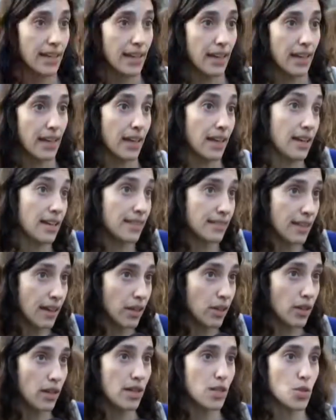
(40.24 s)
It's simple.
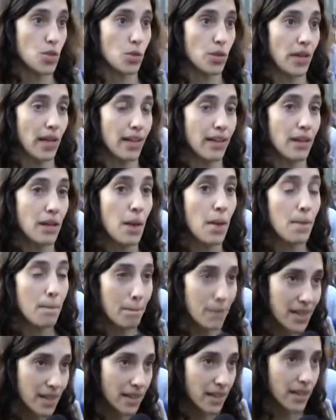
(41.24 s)
The city government
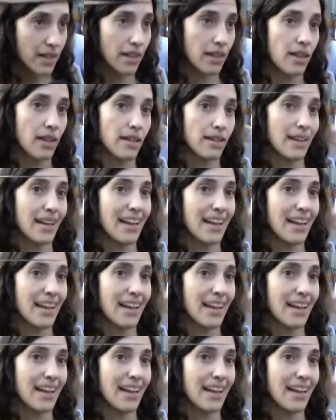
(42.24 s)
has to look,